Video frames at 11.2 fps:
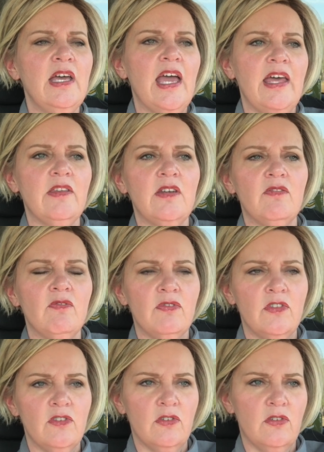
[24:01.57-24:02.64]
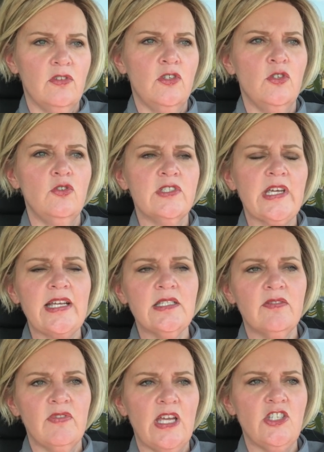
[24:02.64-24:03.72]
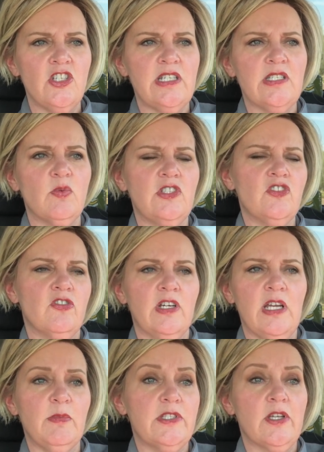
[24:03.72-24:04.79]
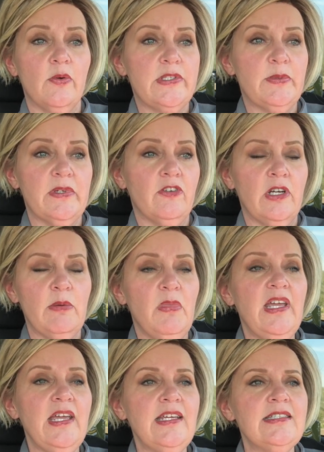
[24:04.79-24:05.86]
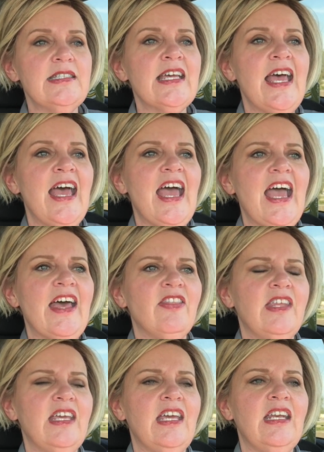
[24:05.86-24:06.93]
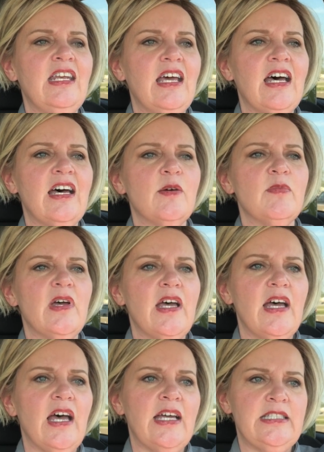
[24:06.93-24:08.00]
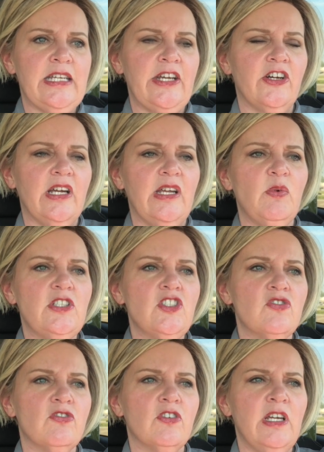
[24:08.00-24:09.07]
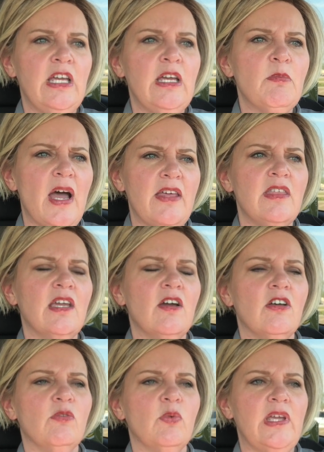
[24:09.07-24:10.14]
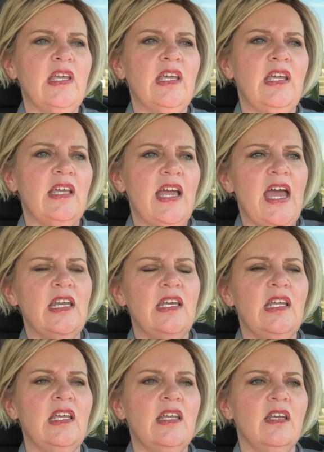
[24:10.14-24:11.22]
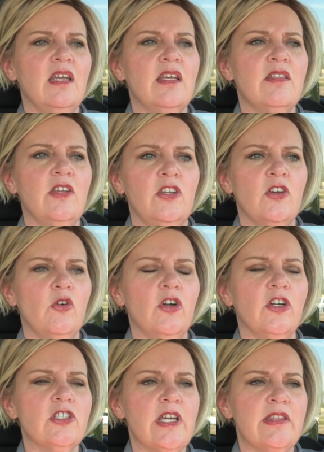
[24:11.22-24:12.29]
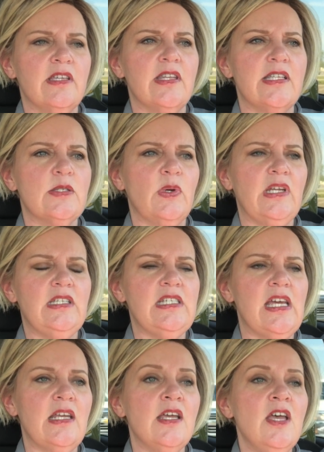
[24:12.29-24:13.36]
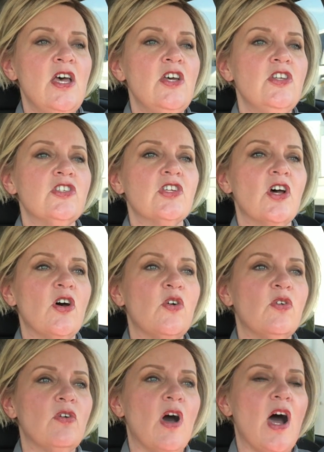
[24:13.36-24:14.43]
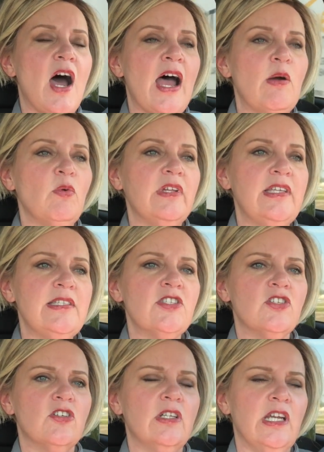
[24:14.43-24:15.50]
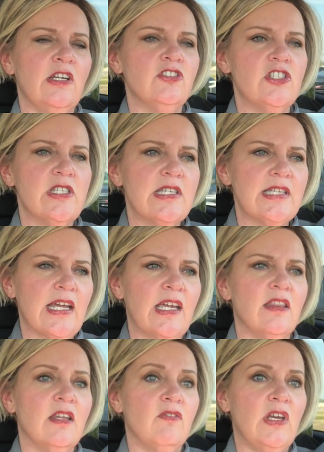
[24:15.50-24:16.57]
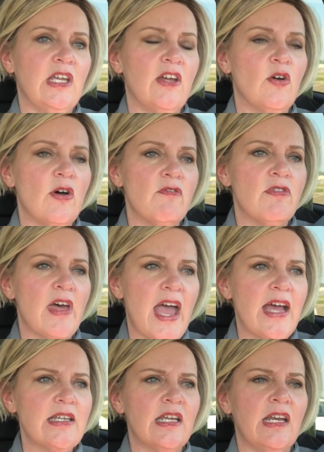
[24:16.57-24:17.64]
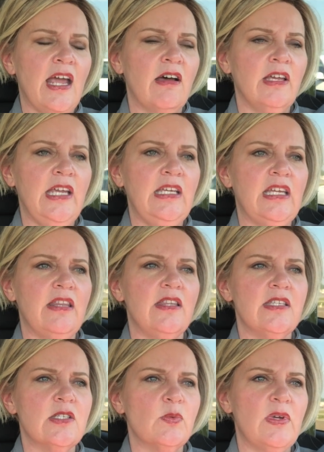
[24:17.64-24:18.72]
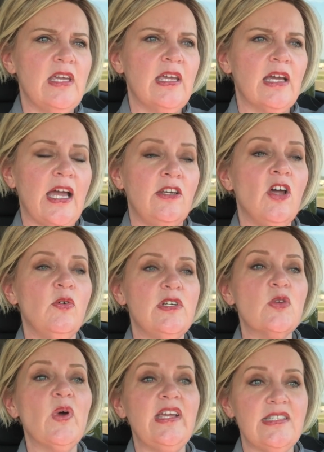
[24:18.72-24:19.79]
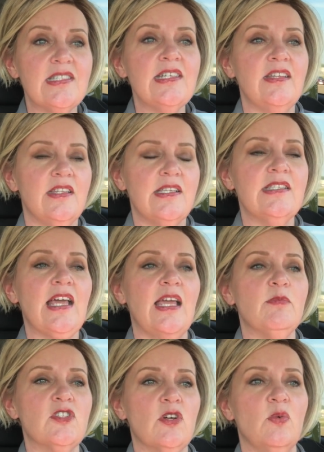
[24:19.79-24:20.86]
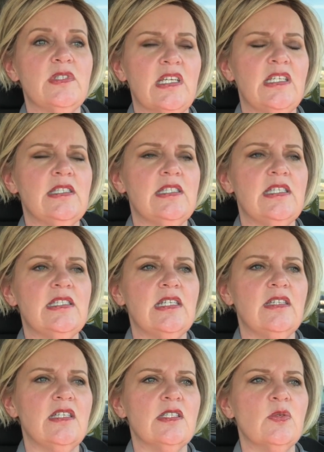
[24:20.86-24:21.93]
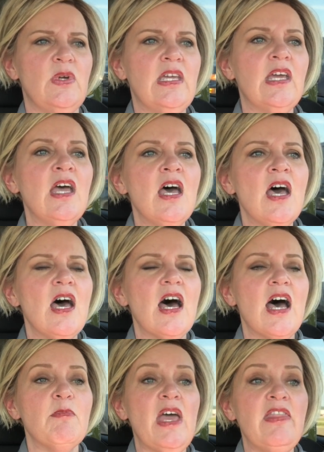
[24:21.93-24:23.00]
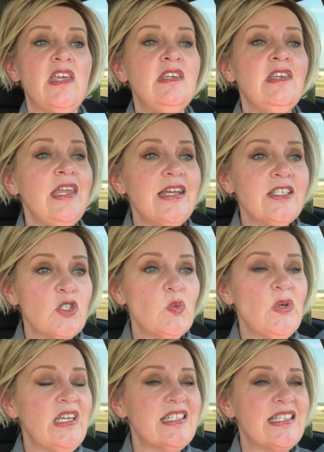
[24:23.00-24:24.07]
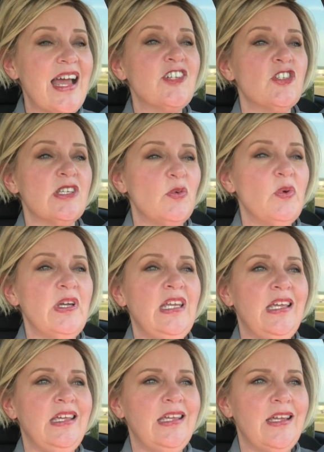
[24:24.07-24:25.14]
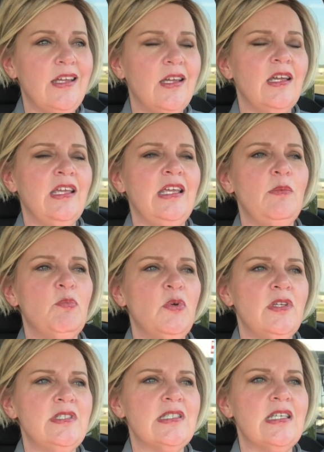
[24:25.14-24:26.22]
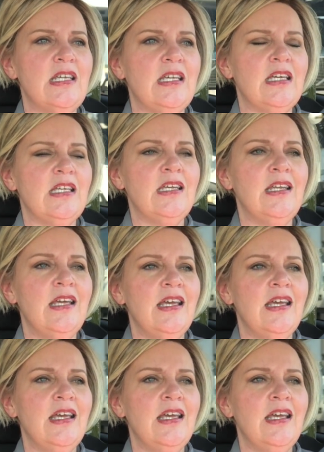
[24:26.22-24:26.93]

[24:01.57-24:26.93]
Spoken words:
and then 2 sides of veggies, which for him it's always with green beans, and then a dairy, which for him, I think all week he added in the yogurt. I think that's what he did. So I will insert here in just a second the video of that and how he did this week. I know his weight stayed the same, so it was consistent this week. And then next week is actually when he puts in